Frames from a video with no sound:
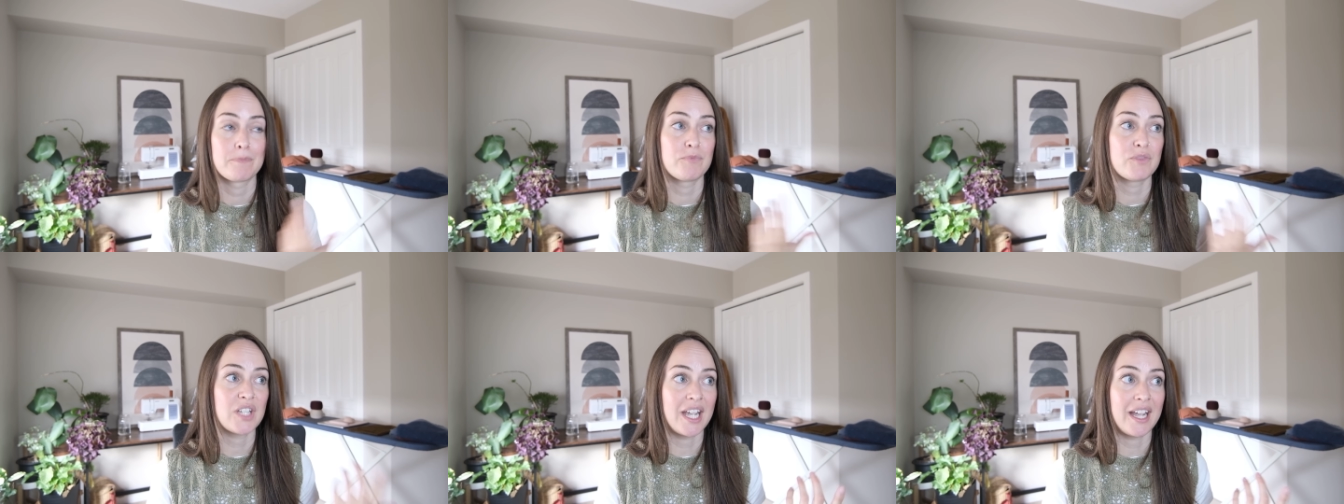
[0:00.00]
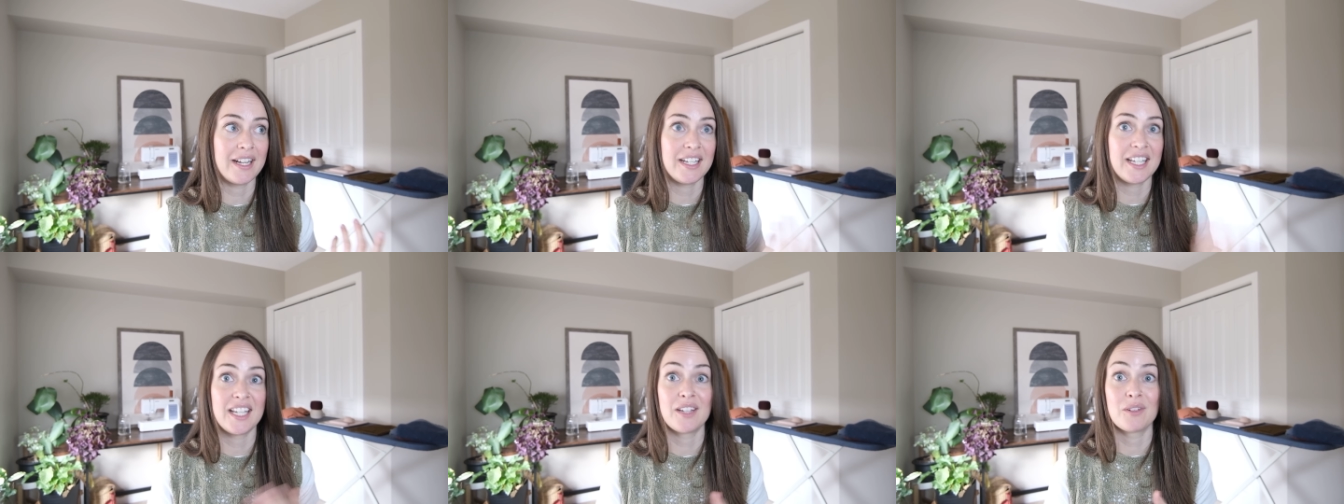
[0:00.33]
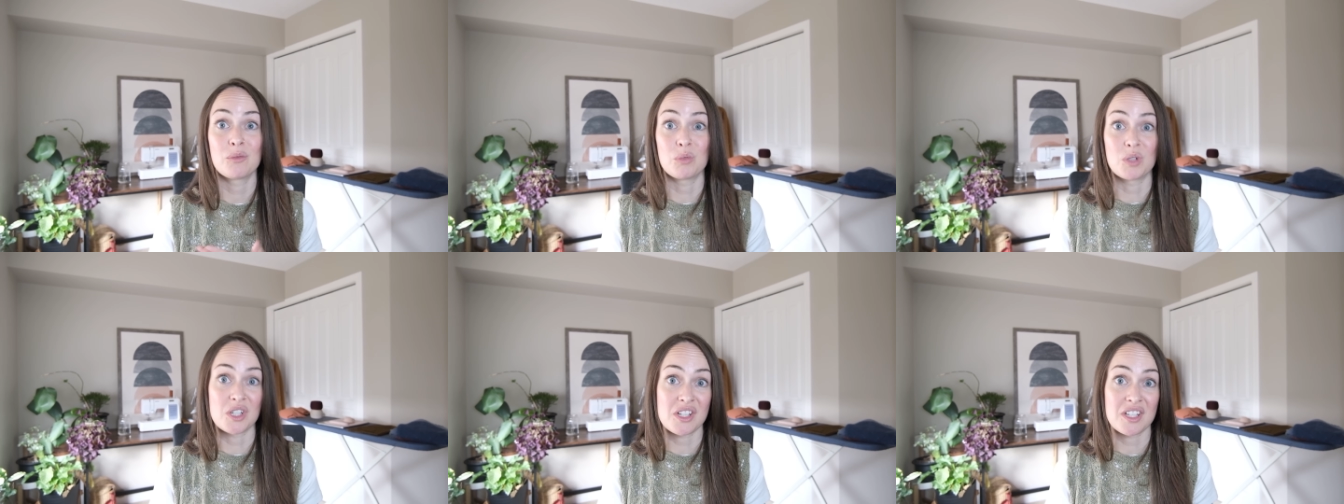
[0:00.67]
Tiny
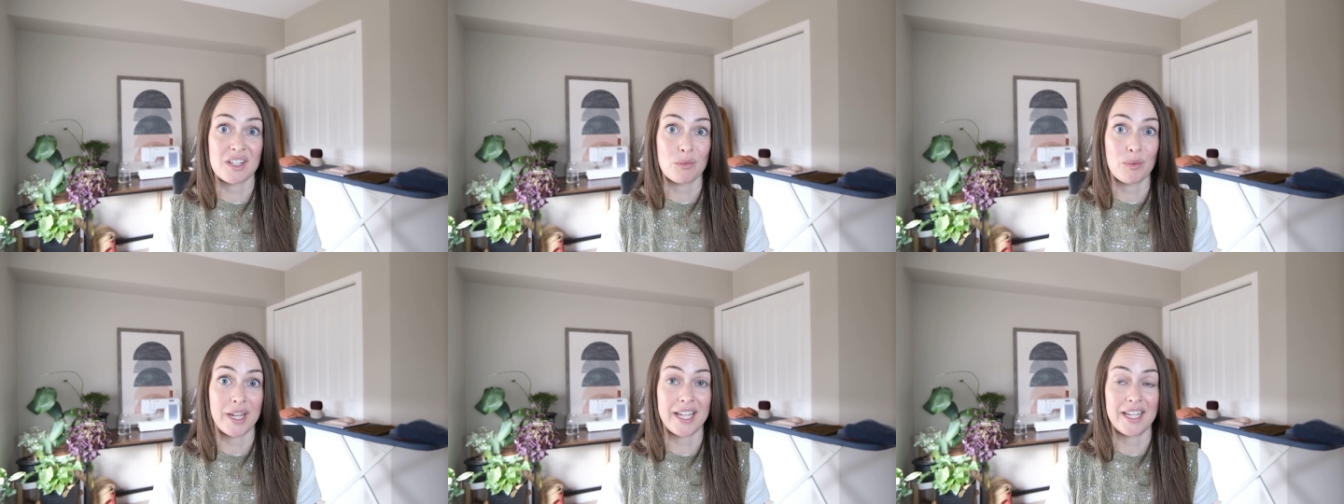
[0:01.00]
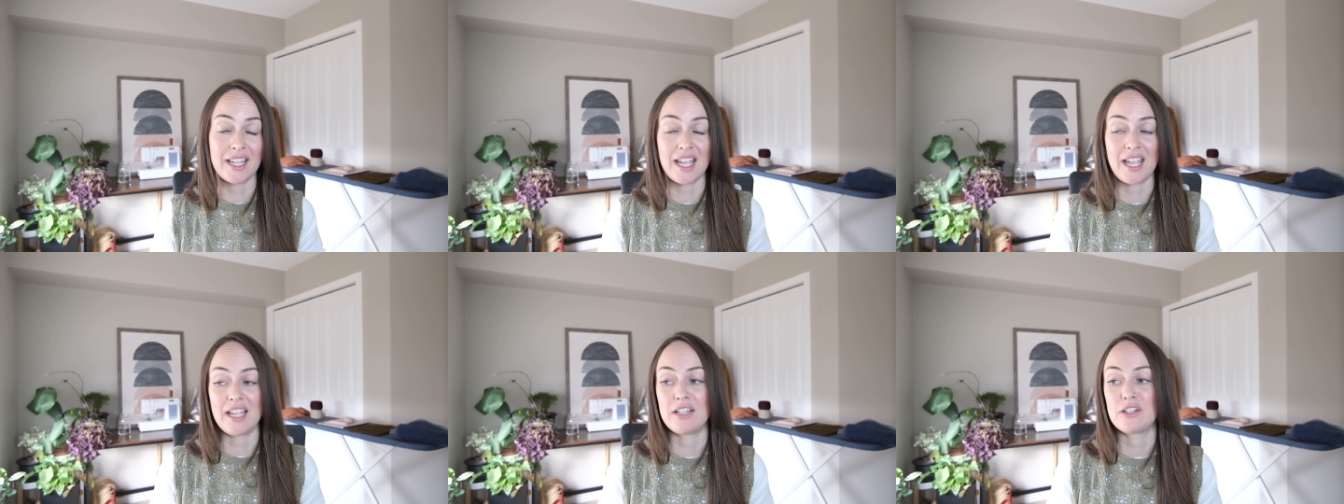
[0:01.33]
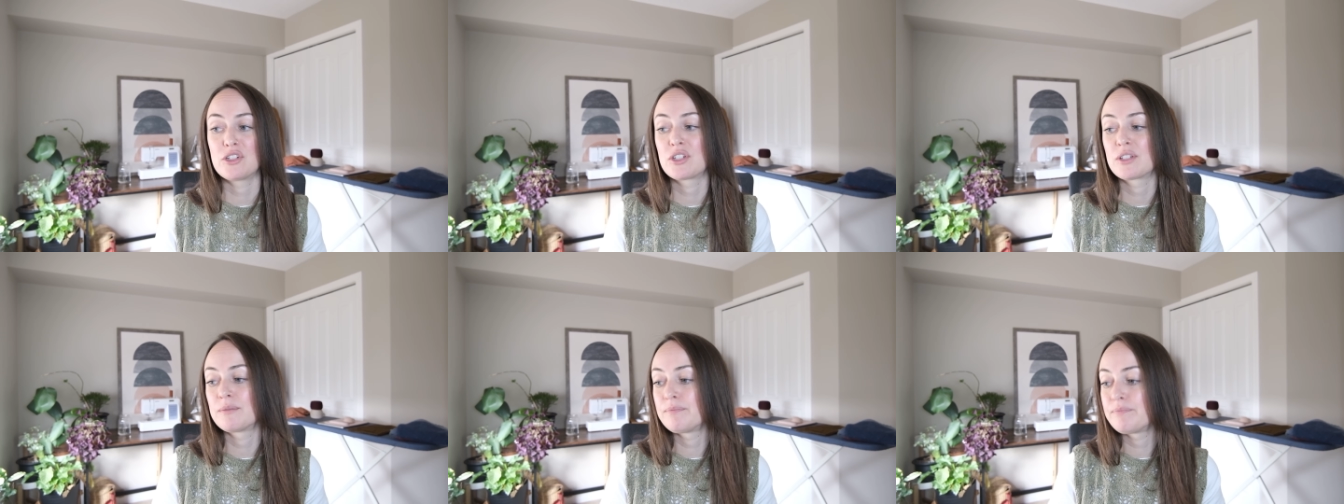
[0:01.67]
worsted weight
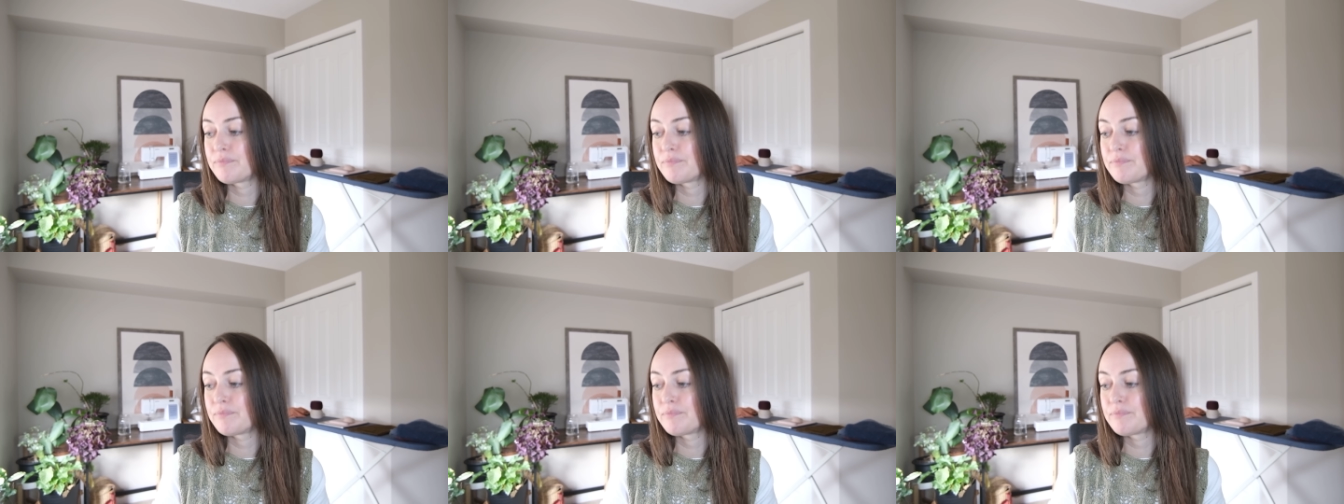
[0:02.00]
gauge.